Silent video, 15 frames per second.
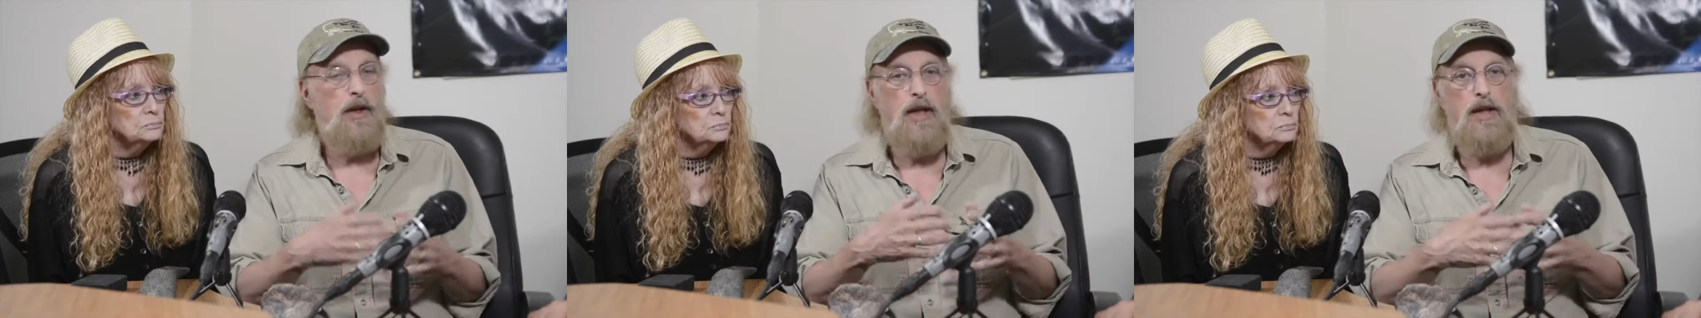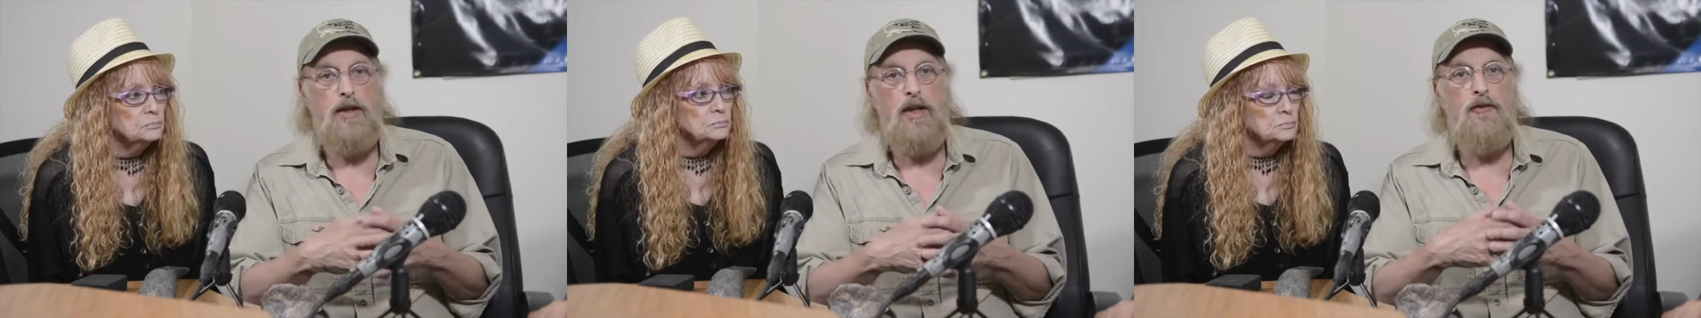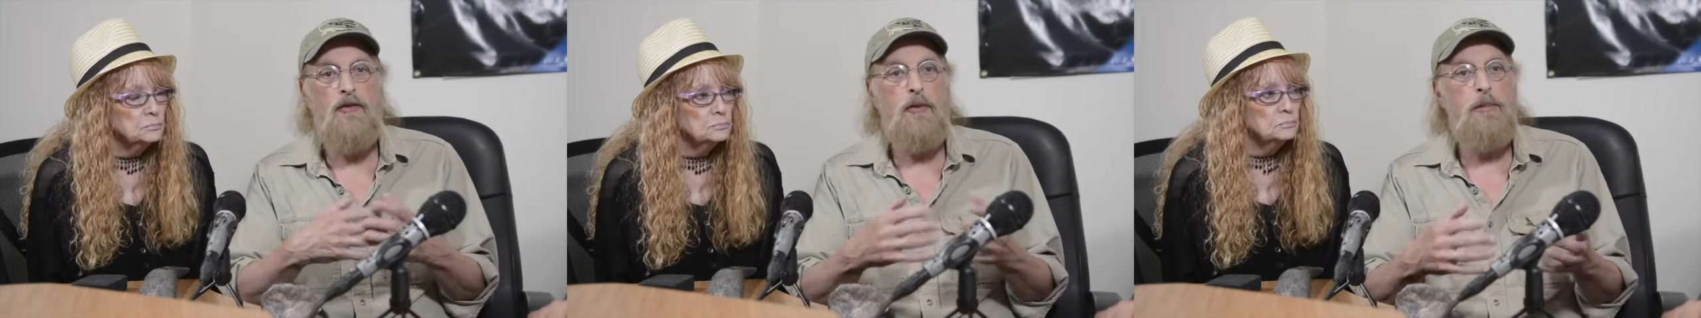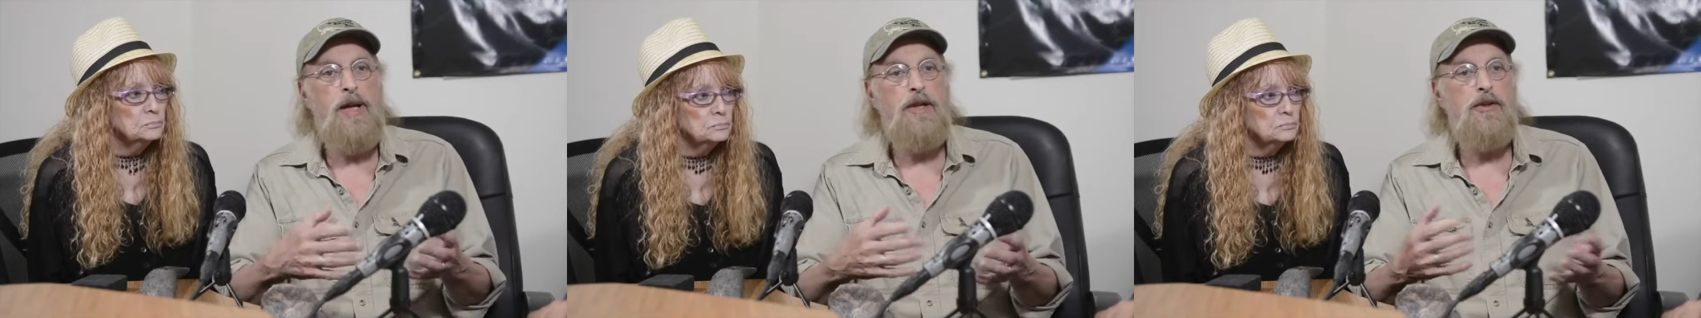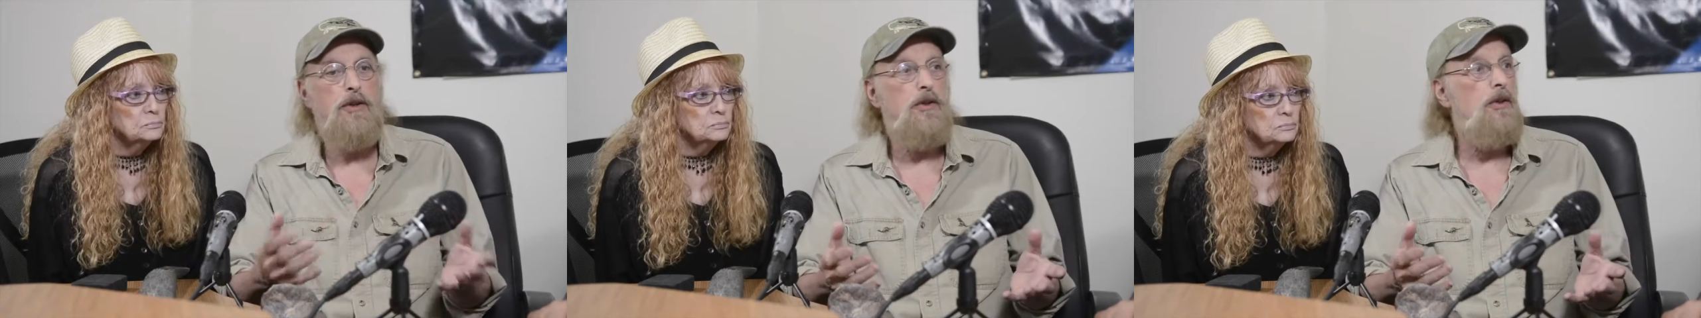Speaker 1: and get
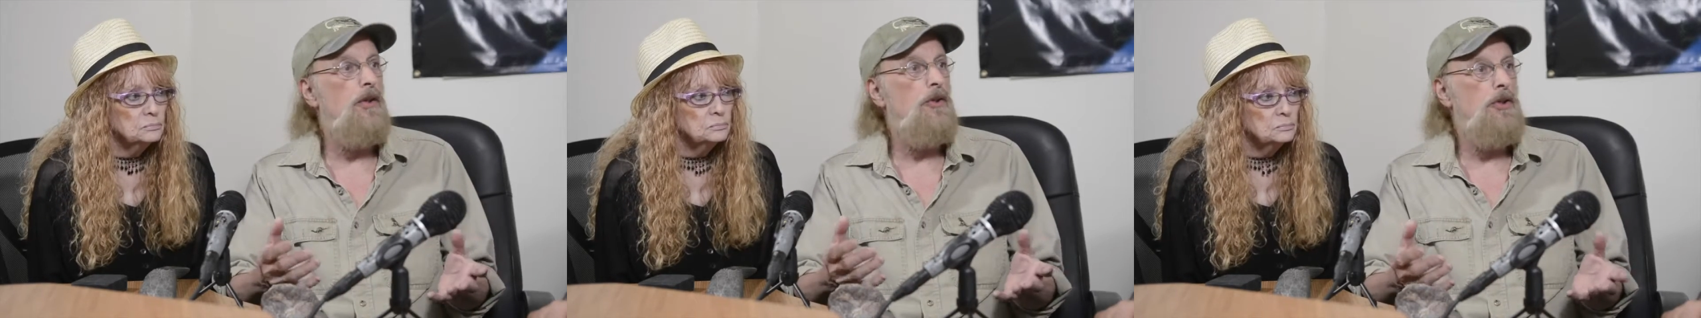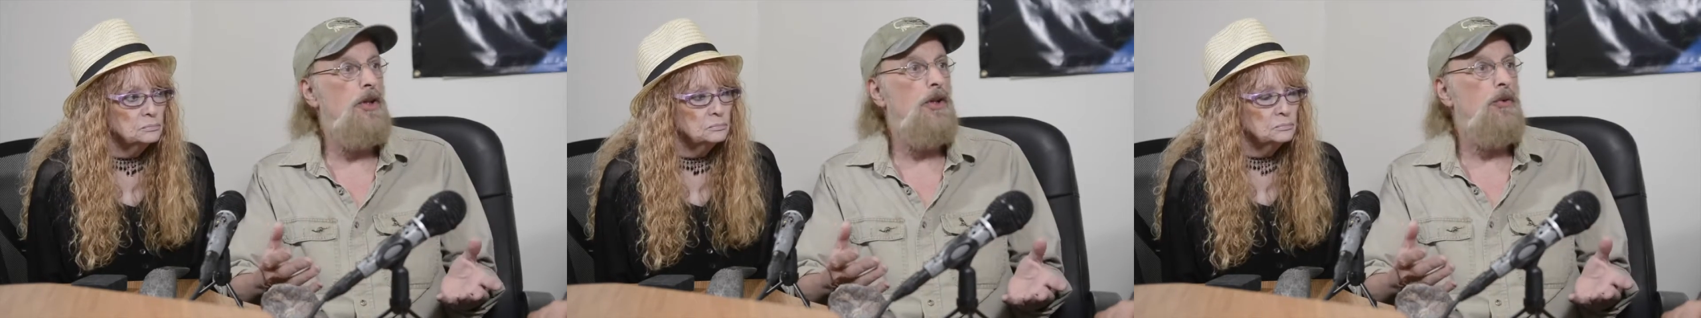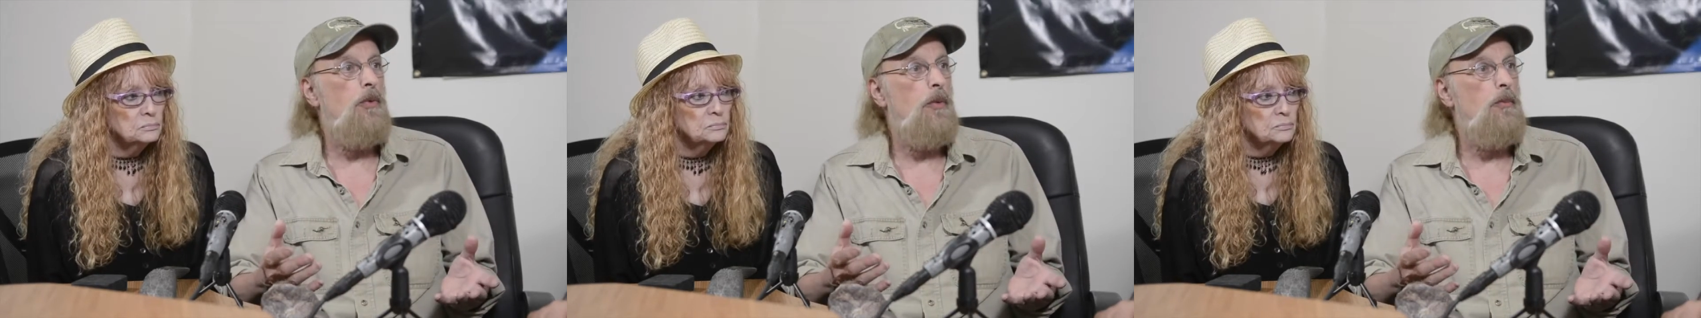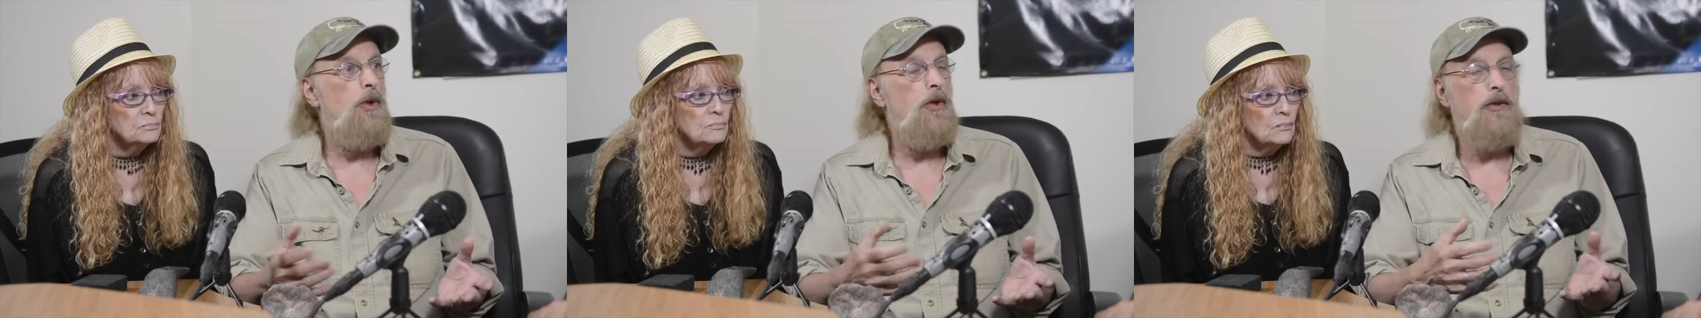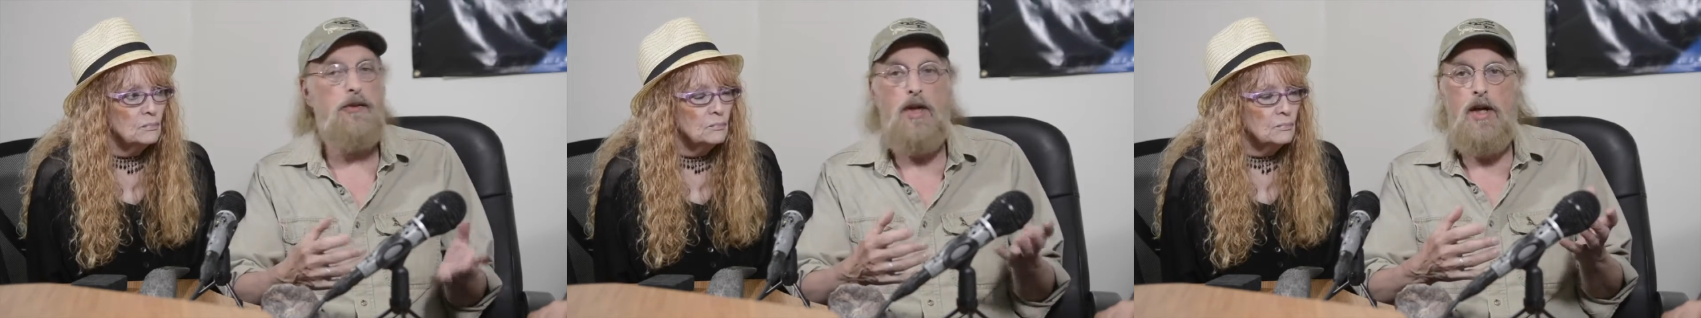information to children
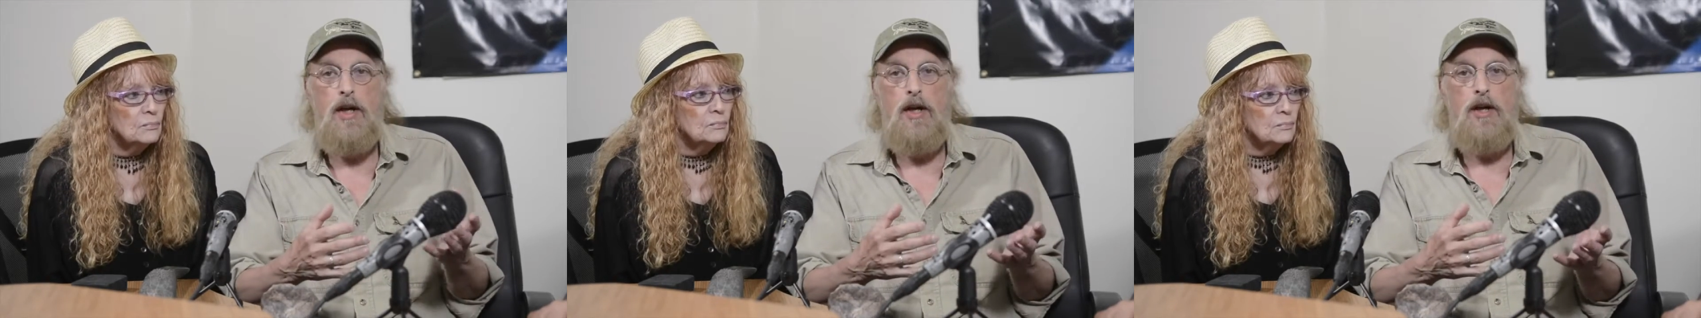because